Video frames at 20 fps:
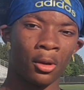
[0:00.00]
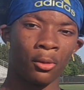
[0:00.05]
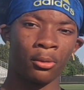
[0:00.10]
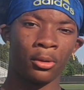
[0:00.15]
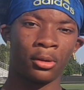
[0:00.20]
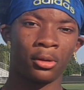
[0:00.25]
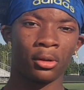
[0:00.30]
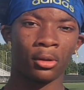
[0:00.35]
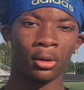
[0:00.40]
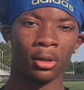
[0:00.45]

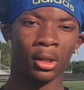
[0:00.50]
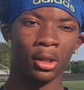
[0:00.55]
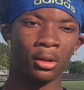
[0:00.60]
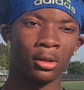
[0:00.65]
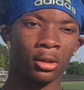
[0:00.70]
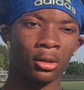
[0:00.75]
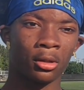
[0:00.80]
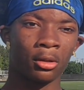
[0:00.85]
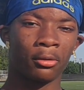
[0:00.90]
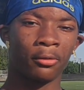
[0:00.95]
Recently, I
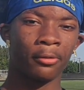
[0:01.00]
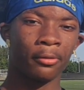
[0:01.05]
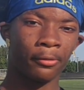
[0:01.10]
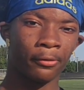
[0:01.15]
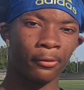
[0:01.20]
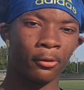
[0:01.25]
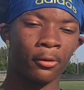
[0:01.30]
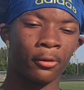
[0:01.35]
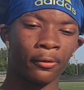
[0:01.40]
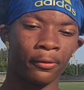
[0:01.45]
took
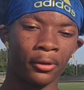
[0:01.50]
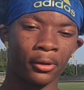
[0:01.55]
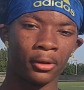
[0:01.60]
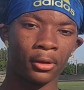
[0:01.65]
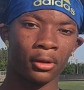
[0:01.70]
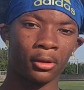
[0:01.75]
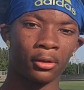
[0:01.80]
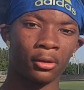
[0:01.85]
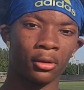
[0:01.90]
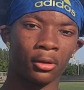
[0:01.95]
4
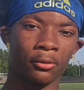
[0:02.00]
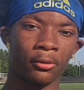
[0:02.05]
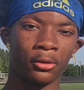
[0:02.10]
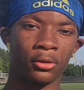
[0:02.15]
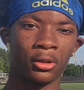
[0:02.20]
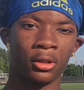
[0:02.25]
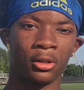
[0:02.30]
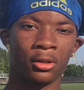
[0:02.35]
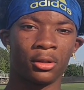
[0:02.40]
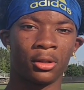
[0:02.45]
visits to
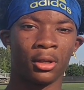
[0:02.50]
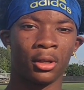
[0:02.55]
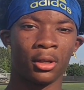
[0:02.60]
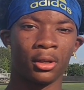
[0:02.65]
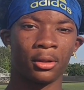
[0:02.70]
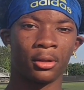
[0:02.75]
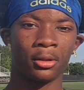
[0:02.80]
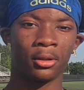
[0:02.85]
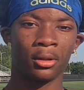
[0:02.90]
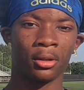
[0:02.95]
Virginia
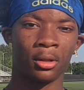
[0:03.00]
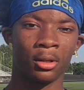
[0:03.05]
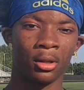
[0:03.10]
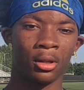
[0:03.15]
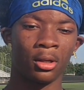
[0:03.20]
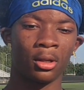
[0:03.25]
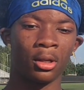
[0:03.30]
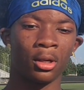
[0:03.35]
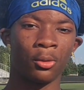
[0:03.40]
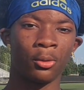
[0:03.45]
Tech.
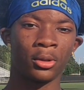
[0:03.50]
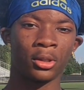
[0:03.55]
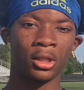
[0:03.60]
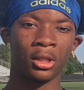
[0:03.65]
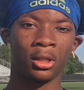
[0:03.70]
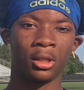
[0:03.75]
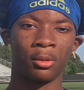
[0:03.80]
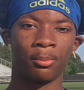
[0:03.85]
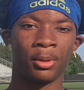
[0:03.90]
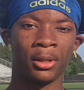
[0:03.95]
I went
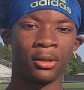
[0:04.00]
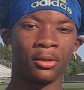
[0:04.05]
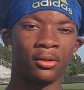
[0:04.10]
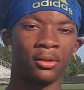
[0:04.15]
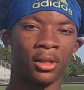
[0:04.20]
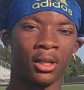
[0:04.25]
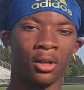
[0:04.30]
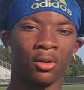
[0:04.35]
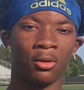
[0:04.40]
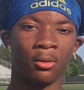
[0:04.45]
to Penn
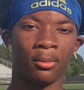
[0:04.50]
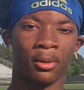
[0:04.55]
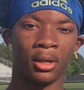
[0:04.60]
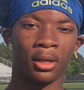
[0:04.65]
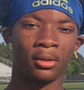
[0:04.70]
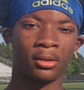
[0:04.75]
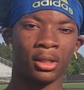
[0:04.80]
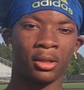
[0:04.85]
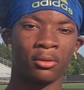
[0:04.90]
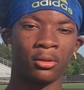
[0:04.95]
State with
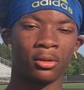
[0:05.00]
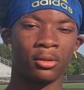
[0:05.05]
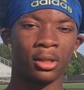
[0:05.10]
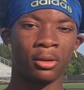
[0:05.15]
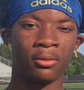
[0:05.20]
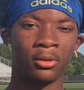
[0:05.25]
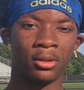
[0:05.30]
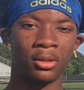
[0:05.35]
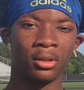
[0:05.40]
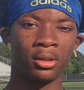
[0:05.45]
my
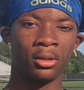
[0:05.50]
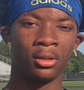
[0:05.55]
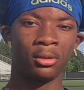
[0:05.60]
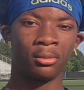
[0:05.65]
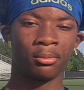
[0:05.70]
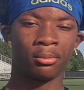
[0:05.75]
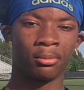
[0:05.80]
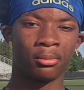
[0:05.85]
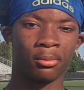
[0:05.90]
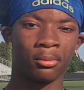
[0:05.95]
707
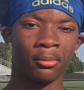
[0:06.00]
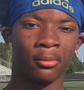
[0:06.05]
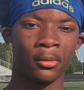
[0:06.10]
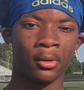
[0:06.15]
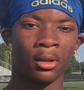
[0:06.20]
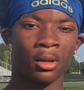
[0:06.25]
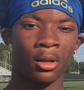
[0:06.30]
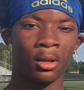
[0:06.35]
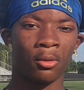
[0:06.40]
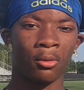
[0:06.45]
team.
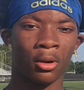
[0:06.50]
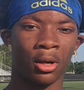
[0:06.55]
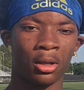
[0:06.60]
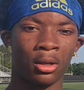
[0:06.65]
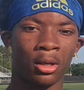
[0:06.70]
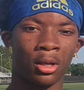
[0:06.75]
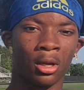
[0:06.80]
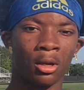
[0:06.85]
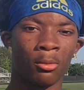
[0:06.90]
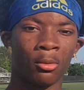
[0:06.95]
Right
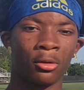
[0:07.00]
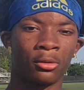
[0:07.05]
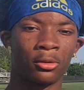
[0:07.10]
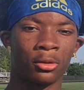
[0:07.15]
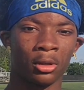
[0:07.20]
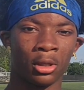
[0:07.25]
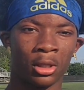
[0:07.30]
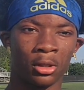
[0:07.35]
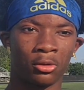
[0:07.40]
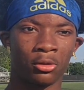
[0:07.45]
now, most
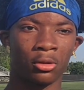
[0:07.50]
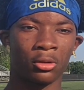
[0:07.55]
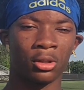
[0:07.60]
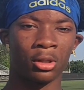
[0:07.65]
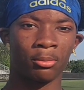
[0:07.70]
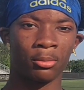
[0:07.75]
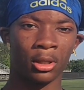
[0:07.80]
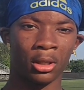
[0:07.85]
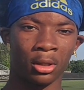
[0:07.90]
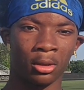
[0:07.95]
of the interest
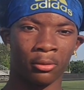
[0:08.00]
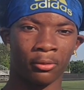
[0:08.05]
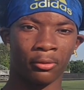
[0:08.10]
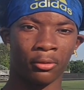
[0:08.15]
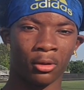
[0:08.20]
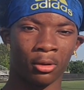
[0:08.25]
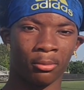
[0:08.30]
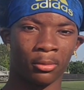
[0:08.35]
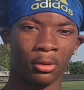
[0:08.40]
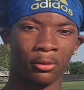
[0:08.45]
I'm getting
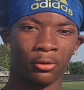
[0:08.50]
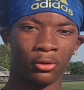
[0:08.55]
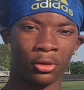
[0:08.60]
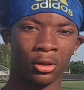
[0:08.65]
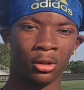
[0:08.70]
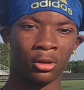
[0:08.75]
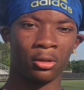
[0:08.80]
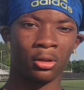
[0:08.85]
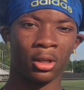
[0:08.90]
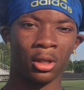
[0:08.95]
from is
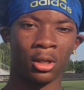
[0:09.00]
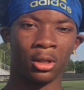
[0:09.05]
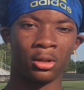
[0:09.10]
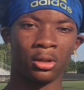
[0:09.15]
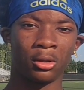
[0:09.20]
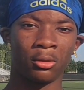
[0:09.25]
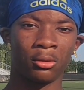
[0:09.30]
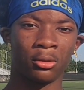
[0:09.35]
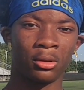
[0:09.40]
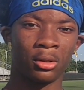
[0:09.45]
Virginia Tech,
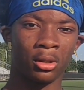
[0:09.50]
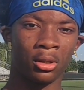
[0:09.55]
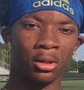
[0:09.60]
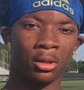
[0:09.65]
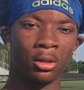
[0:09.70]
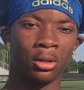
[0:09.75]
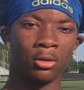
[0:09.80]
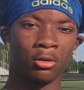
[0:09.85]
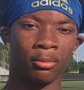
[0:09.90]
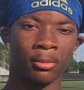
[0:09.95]

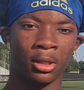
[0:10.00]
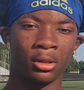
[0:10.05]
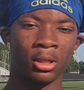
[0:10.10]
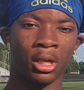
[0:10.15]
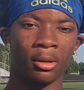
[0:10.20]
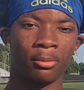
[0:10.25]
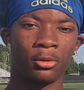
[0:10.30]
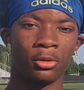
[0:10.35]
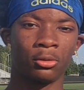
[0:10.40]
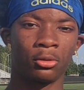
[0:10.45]
UNC. It's my
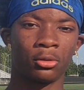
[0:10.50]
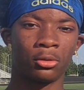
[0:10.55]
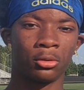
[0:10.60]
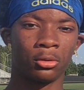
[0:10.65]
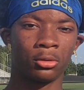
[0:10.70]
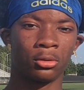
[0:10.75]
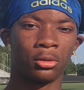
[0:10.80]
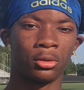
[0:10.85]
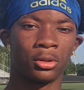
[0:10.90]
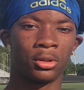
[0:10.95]
top 2
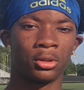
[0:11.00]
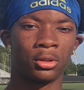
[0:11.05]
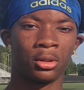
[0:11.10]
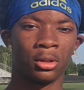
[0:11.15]
schools.